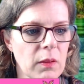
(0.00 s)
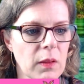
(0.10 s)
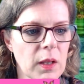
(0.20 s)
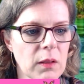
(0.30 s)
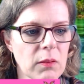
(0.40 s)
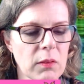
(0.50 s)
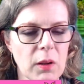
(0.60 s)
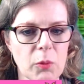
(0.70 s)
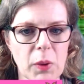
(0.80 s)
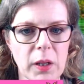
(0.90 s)
this,
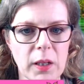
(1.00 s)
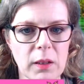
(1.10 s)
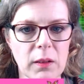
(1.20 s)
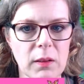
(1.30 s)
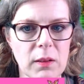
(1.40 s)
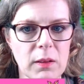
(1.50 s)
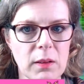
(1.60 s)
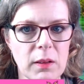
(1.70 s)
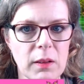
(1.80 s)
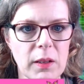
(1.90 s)
so my
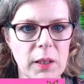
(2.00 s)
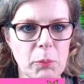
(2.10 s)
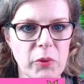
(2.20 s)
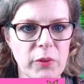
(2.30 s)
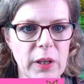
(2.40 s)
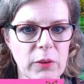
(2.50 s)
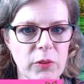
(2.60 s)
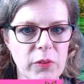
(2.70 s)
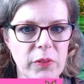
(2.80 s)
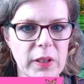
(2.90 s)
lips are
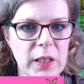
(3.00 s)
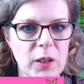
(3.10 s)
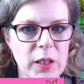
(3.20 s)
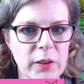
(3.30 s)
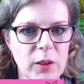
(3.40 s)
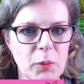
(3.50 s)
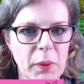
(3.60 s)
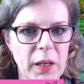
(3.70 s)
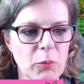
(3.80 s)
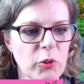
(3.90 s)
out of sync a little
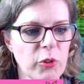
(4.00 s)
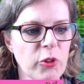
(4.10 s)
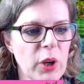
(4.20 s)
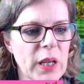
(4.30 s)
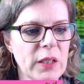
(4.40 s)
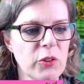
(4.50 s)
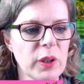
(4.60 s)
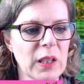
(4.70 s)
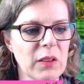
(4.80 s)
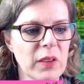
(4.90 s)
bit. I'm just
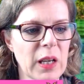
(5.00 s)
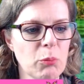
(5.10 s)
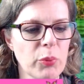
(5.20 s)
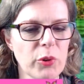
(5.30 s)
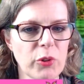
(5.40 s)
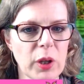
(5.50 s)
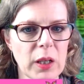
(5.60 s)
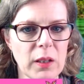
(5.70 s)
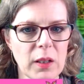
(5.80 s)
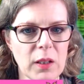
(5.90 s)
changing the
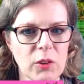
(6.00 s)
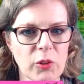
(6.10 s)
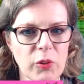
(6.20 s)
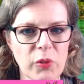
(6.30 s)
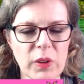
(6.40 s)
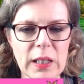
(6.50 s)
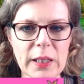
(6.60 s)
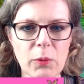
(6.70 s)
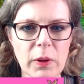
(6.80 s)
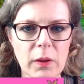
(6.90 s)
temperature, just
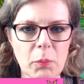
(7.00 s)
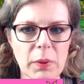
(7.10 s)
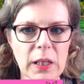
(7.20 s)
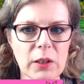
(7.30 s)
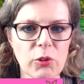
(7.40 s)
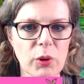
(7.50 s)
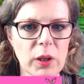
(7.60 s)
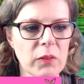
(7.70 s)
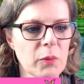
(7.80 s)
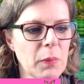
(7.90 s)
fiddling with it a bit,
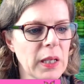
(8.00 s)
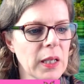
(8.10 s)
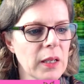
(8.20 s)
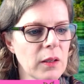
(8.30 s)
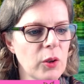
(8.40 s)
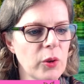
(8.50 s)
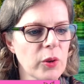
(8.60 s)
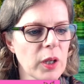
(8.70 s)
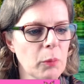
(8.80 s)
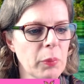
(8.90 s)
trying to make it
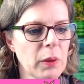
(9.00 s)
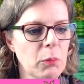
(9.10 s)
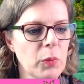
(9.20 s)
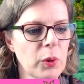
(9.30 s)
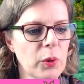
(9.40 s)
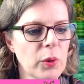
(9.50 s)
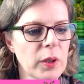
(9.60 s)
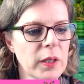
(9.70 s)
look a bit more